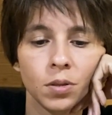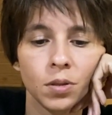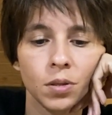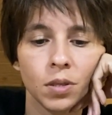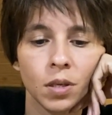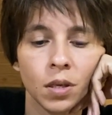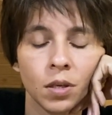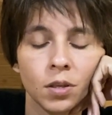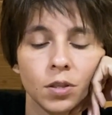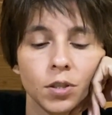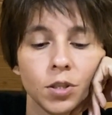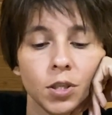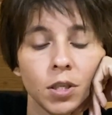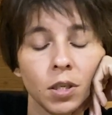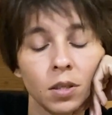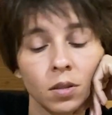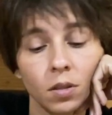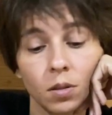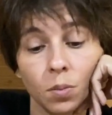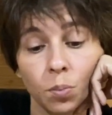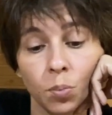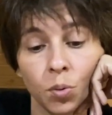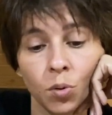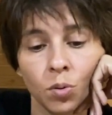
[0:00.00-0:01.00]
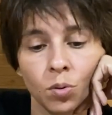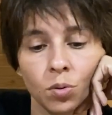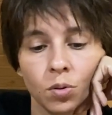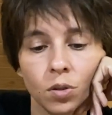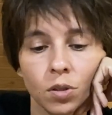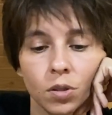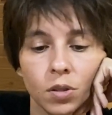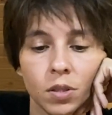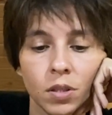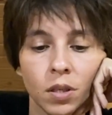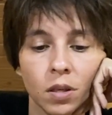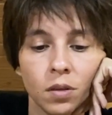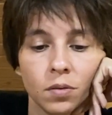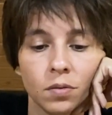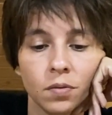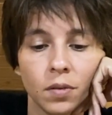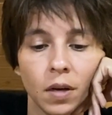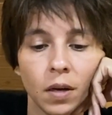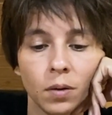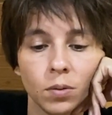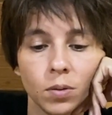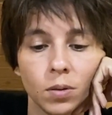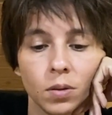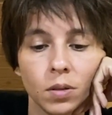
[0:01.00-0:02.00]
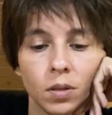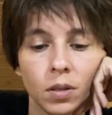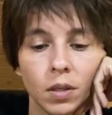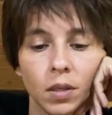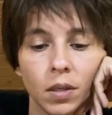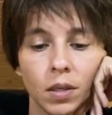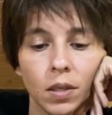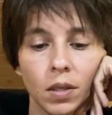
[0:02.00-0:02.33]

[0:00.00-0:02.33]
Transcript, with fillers: this energy and to pull yourself out.